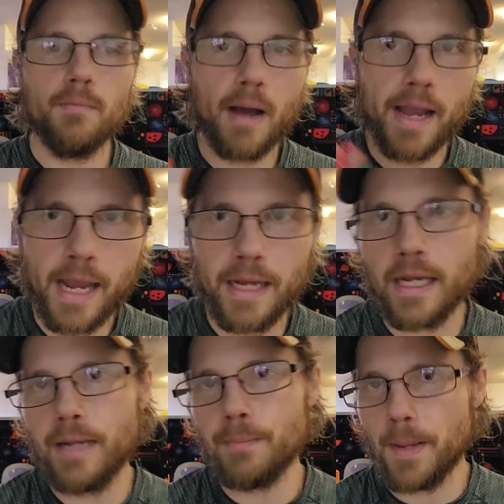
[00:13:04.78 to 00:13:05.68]
my A
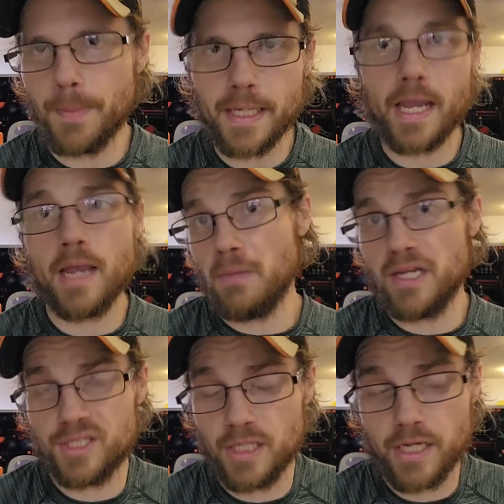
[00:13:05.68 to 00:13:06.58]
game, my B game, my
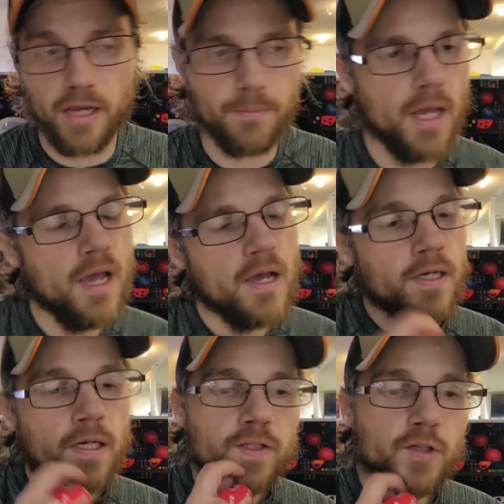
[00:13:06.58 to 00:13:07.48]
C game.
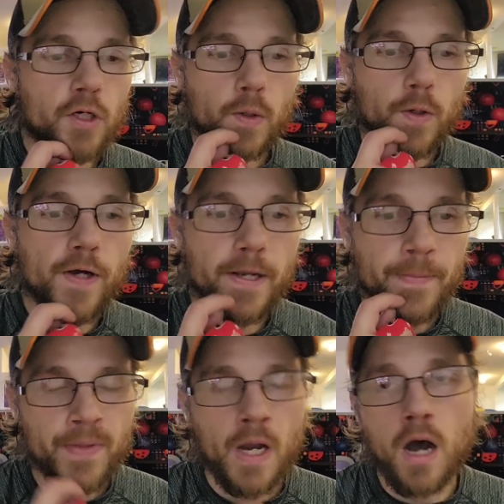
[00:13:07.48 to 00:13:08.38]
So,
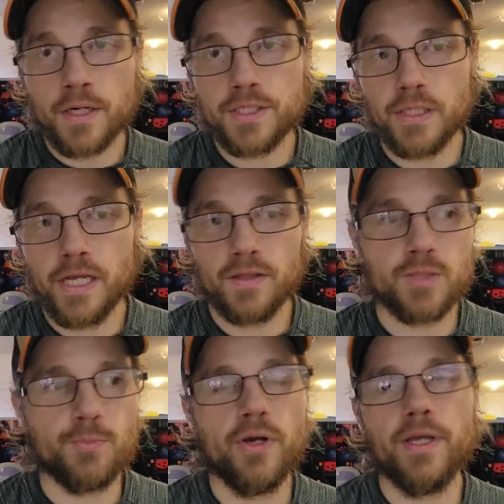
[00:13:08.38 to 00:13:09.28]
honestly, at
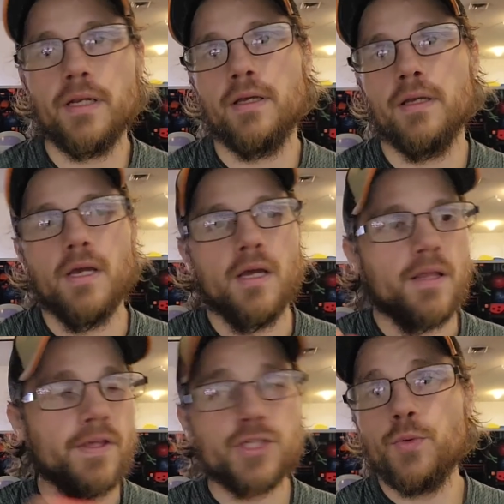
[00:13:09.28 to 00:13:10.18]
this point,
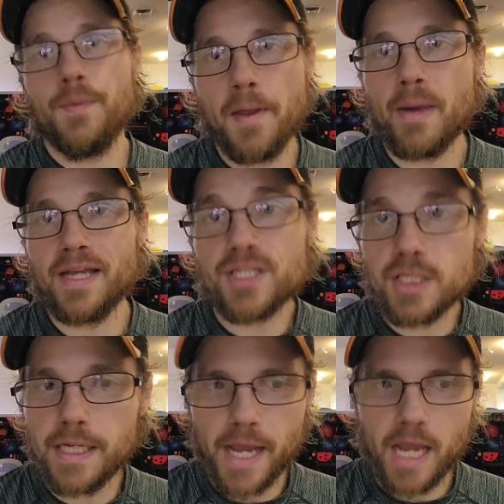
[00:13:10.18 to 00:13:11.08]
this would be my
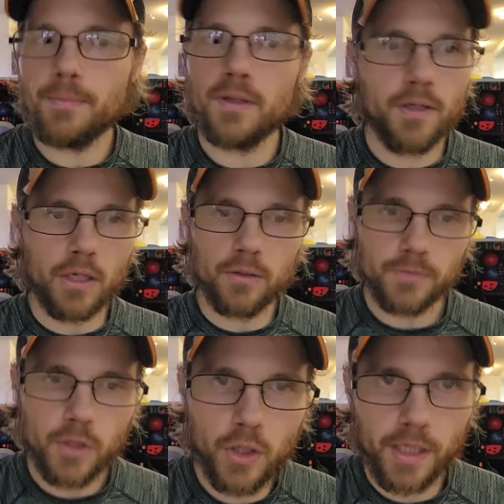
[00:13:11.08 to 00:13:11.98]
C game. You know,
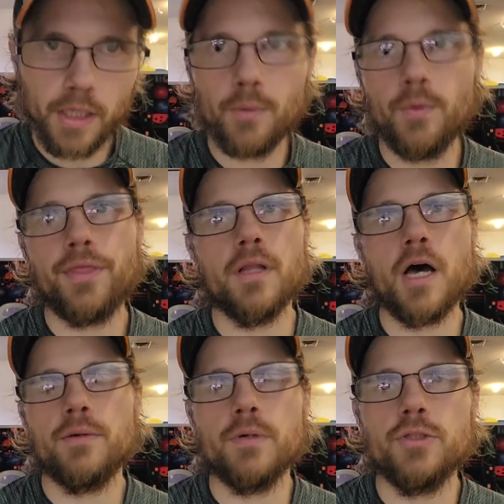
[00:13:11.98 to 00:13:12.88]
hooking it with a
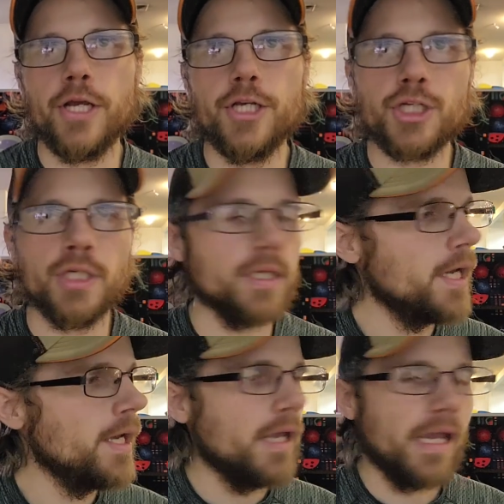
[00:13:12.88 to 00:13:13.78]
lot of rotation,
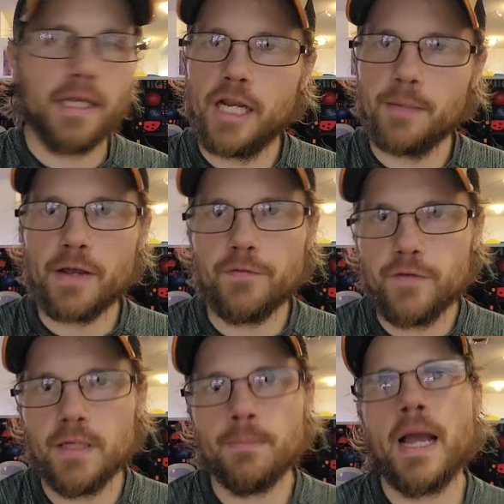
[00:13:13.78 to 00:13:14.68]
and getting my
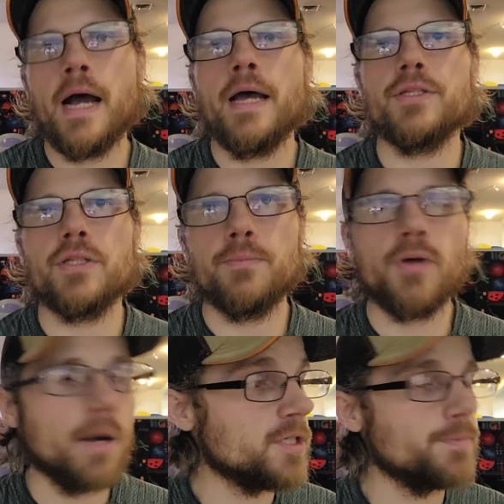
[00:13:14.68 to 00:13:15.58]
feet and my eyes in the
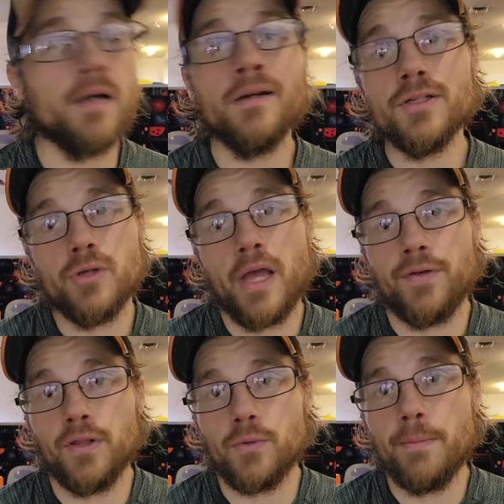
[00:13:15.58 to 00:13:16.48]
proper spot, and also
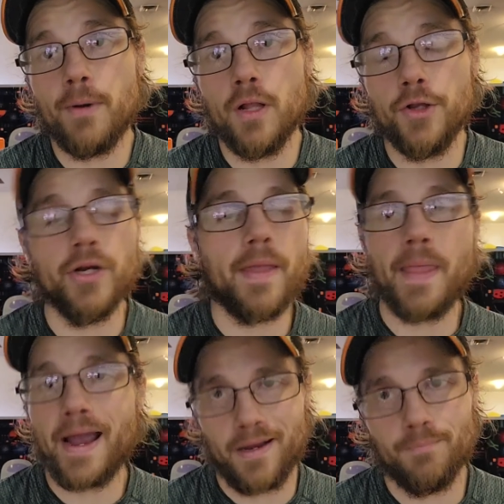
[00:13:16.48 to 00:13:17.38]
having the right ball, and
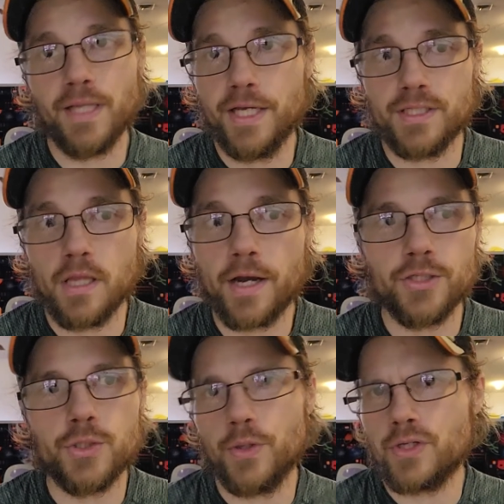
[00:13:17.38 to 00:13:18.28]
that plays a lot
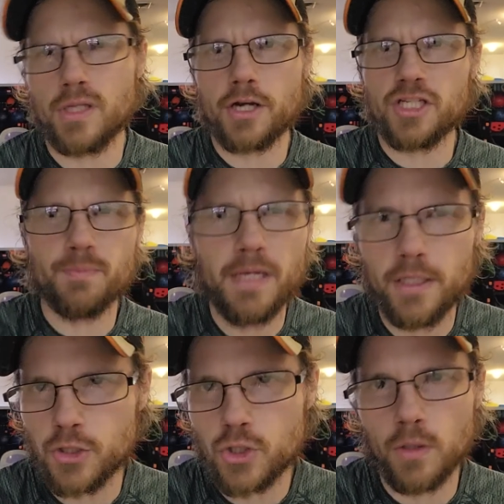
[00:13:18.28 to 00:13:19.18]
into it. There's a lot of speed
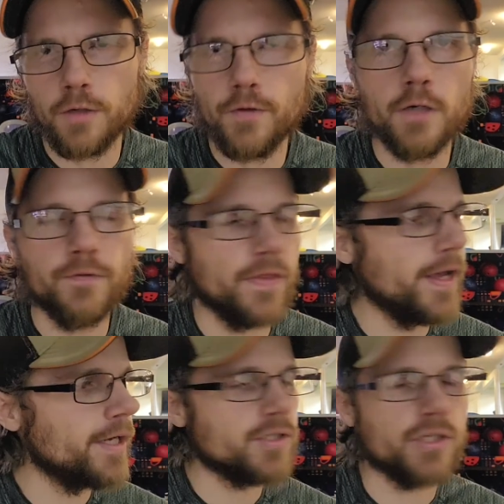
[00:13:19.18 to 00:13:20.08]
control involved in
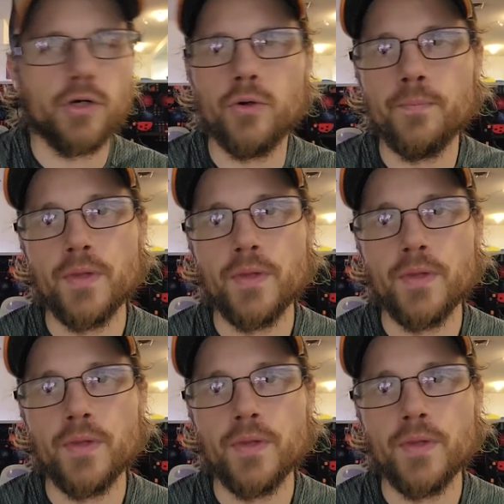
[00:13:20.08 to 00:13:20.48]
that, so,